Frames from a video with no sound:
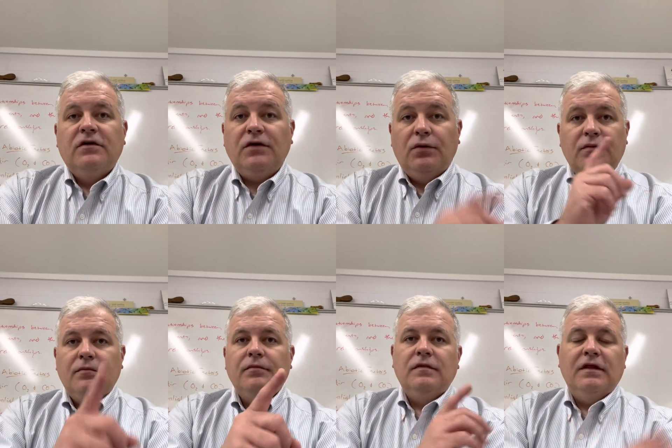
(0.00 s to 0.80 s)
So
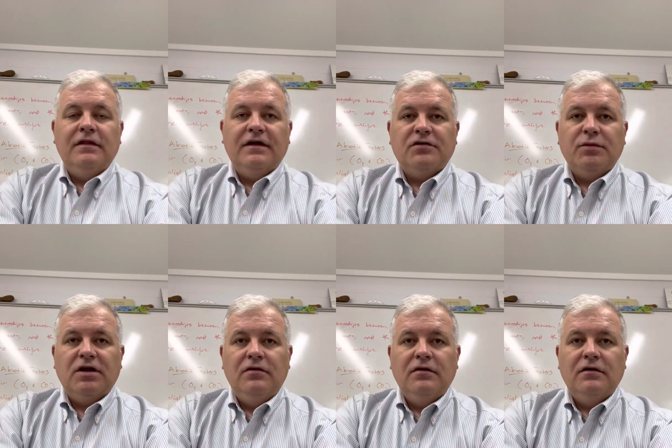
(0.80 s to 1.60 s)
that's our
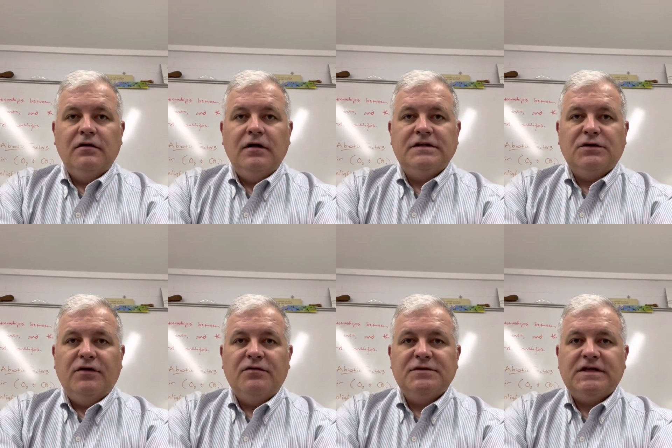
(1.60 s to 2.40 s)
big
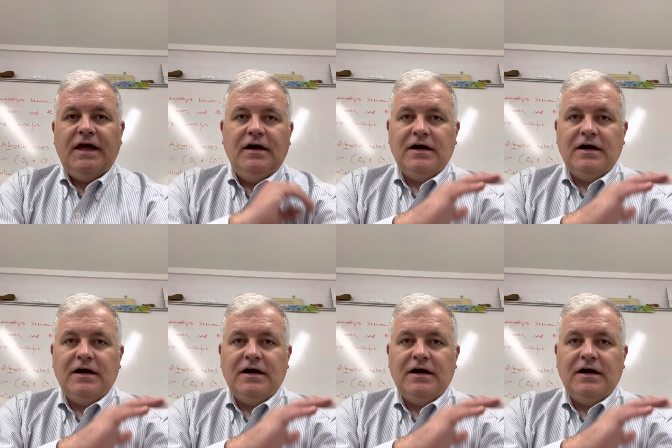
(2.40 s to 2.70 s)
takeaway from today.